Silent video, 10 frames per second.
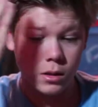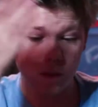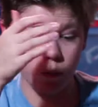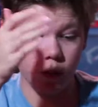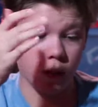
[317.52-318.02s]

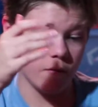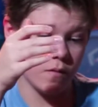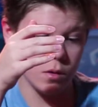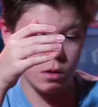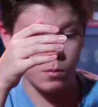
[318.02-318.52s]
it's really
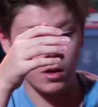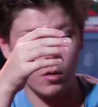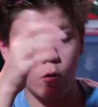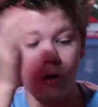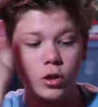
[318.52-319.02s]
confusing me.
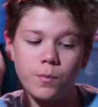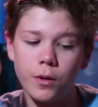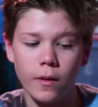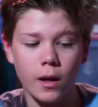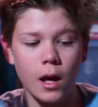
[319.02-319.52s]
Or just
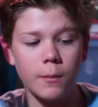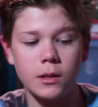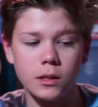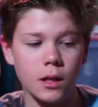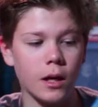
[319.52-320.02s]
put in the
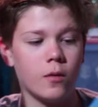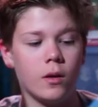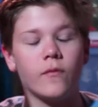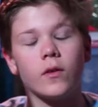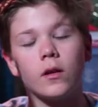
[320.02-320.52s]
comments, I don't
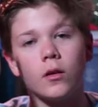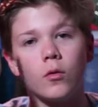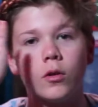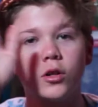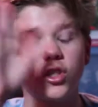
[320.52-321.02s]
have a
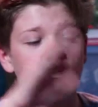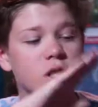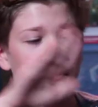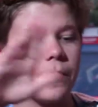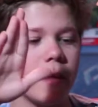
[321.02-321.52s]
clue, or just
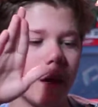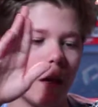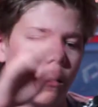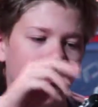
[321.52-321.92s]
something.